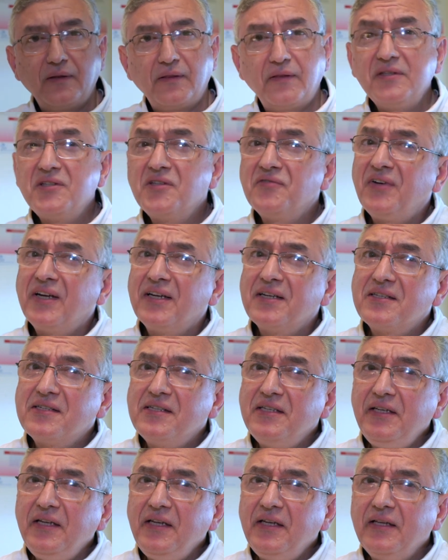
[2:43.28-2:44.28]
This
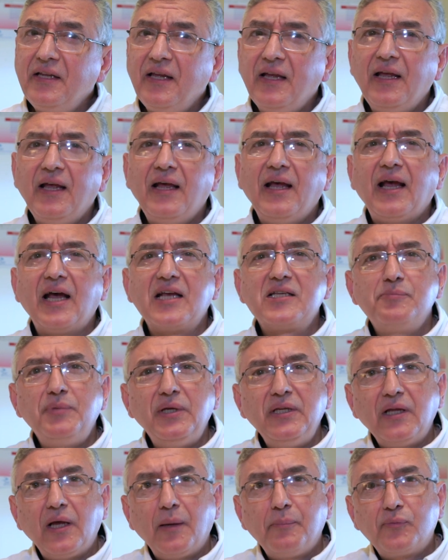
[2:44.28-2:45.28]
vaccine has
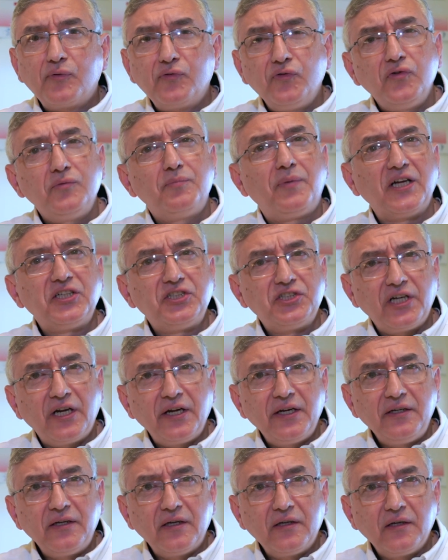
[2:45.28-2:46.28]
been approved by
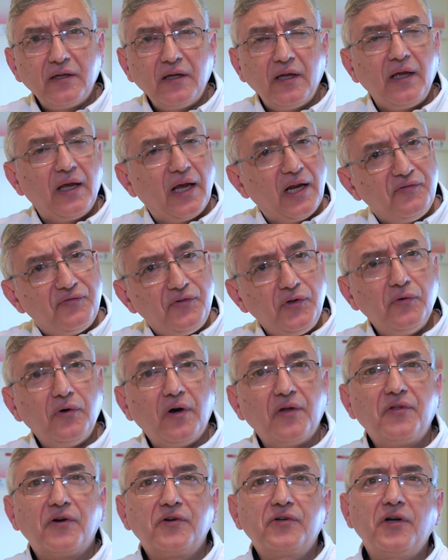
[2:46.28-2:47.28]
China and few
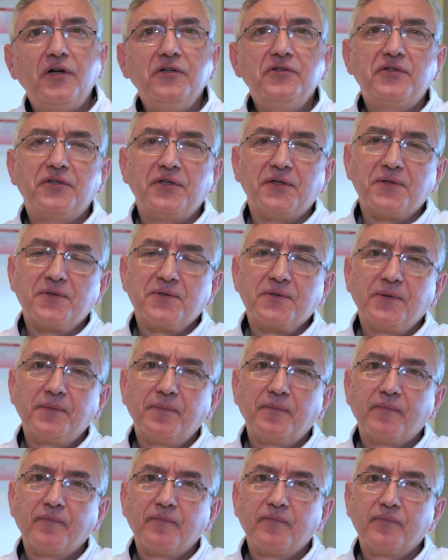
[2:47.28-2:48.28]
other countries.
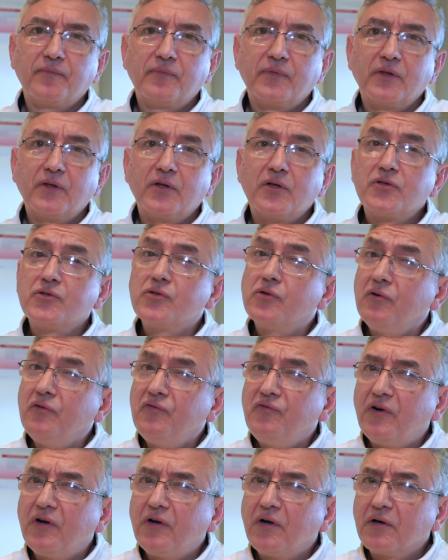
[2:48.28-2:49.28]
So
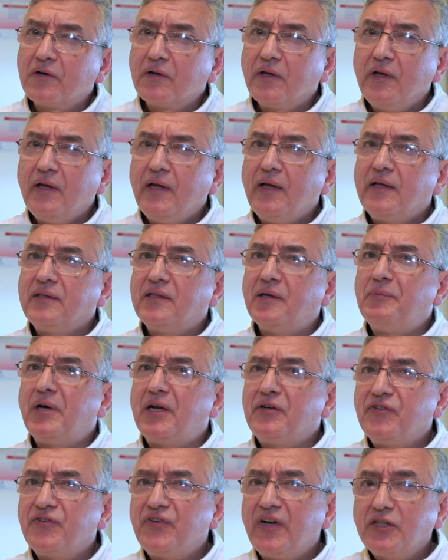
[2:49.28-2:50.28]
far, the
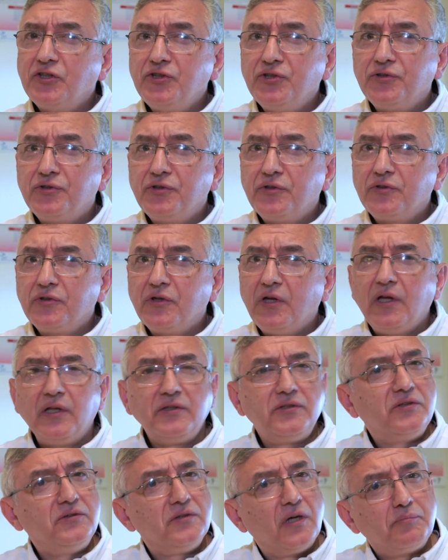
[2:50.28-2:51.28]
manufacturer
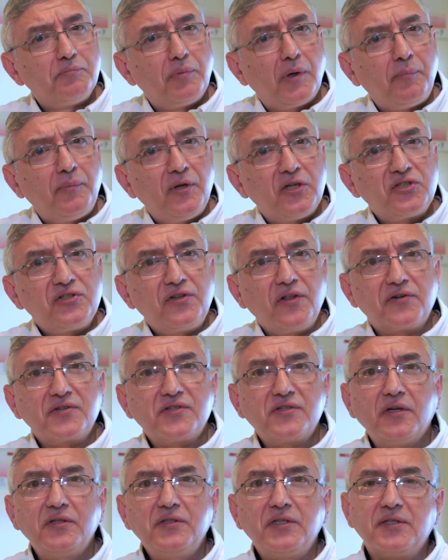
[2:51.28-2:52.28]
did not publish their
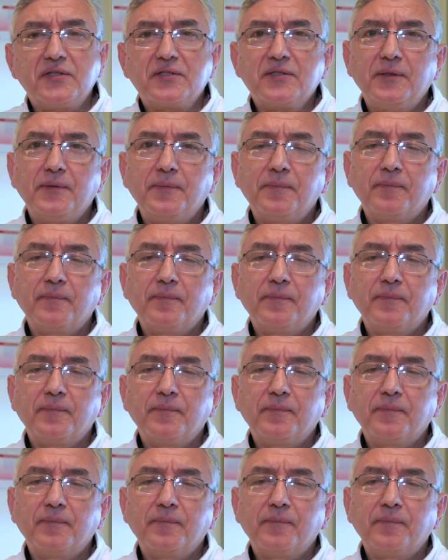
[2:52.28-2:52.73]
studies,